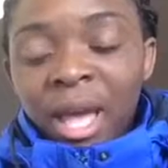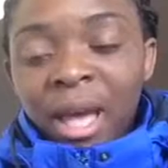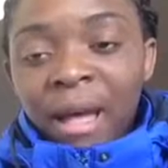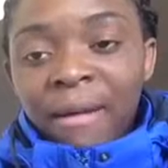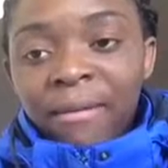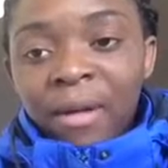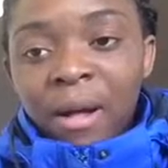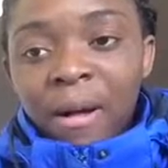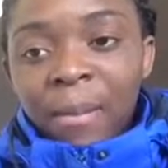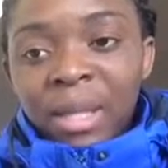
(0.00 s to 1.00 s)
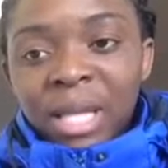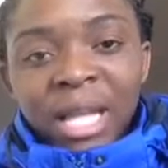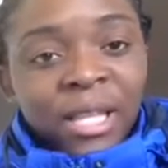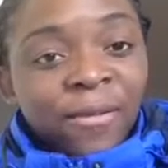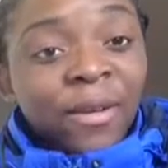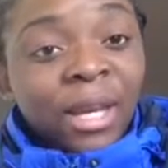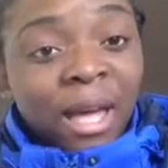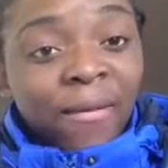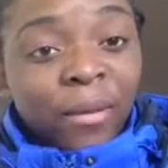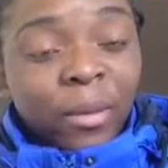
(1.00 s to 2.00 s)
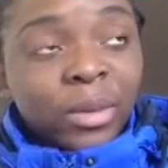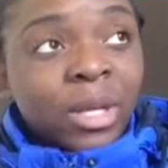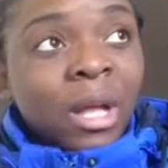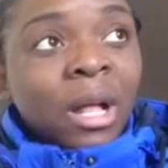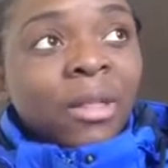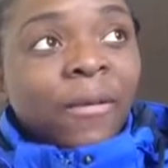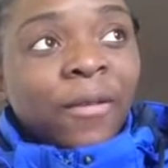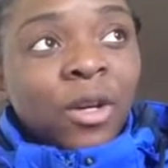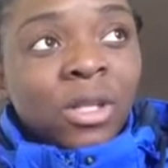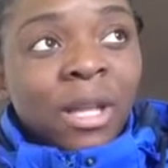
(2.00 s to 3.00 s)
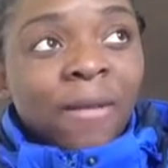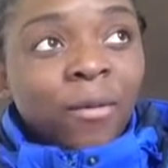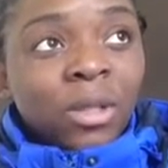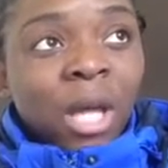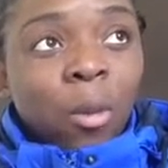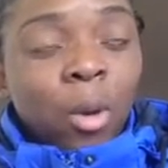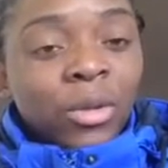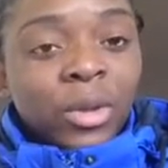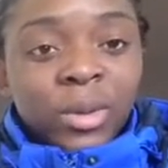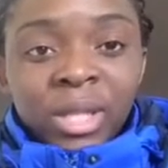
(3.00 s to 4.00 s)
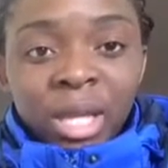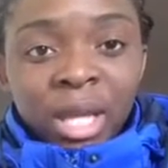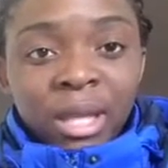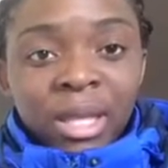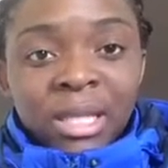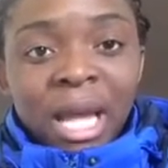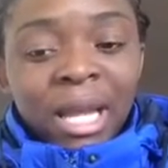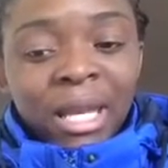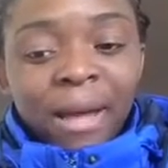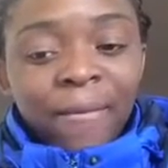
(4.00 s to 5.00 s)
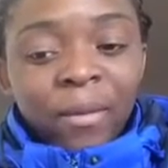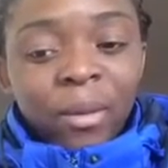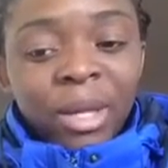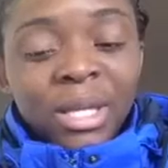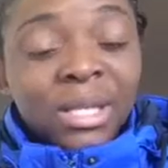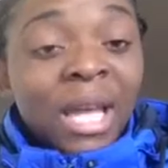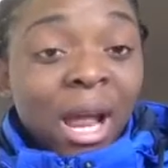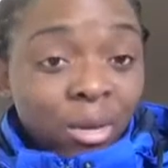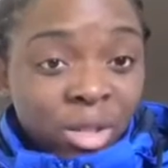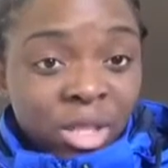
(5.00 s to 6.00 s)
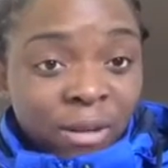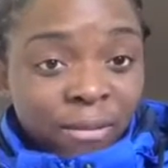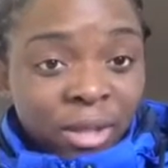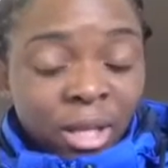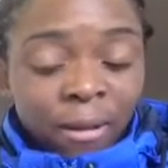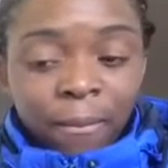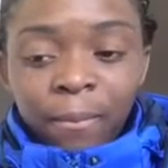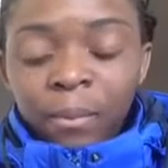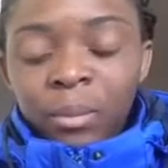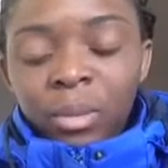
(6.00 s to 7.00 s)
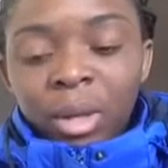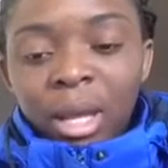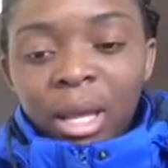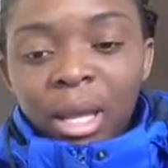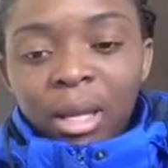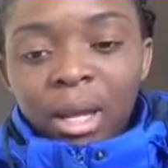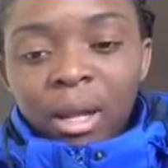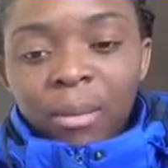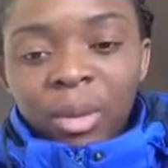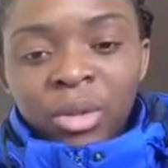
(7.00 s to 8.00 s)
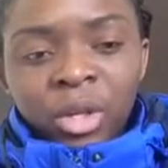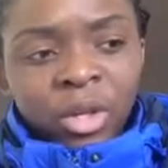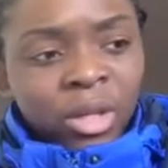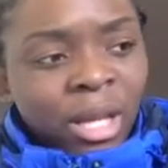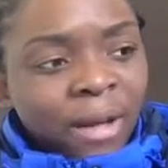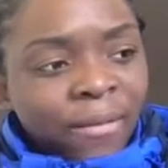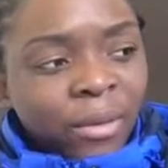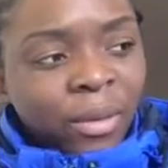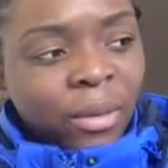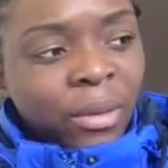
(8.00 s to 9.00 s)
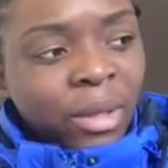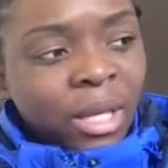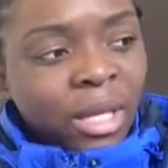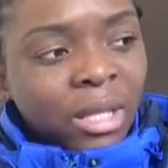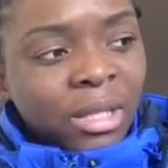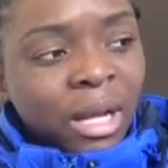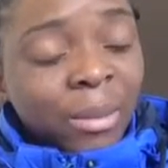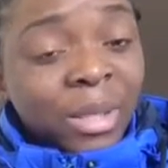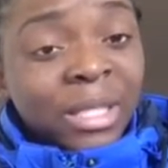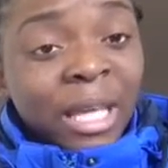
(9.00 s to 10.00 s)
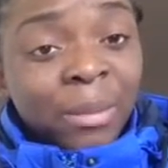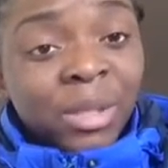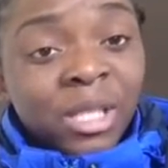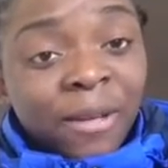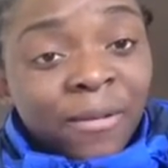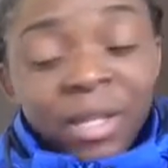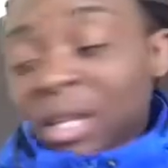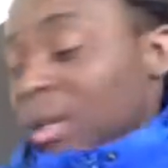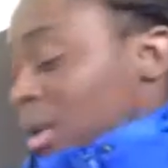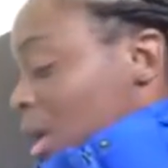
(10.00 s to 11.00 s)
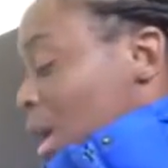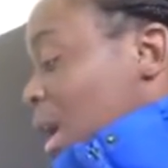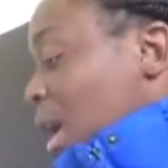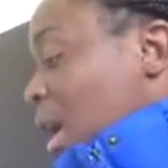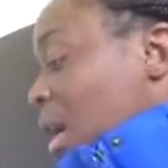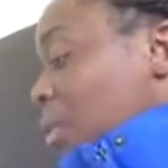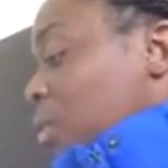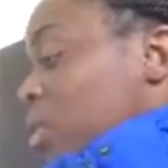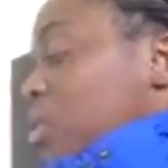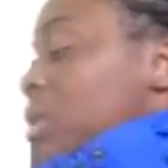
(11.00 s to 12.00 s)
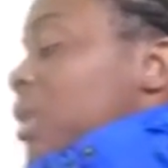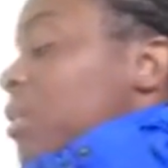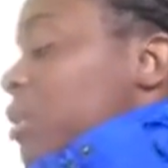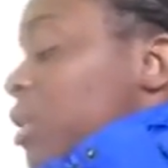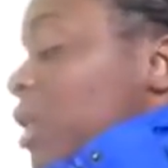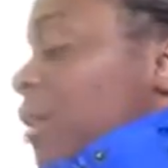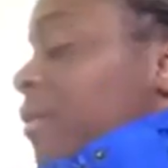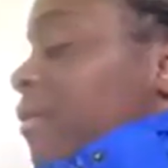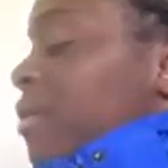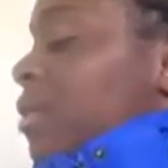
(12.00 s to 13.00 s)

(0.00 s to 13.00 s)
have, it's like different levels. The first level is like 1 through 10. The second level is downshifting. And the third level is skip shifting. And when you skip shift,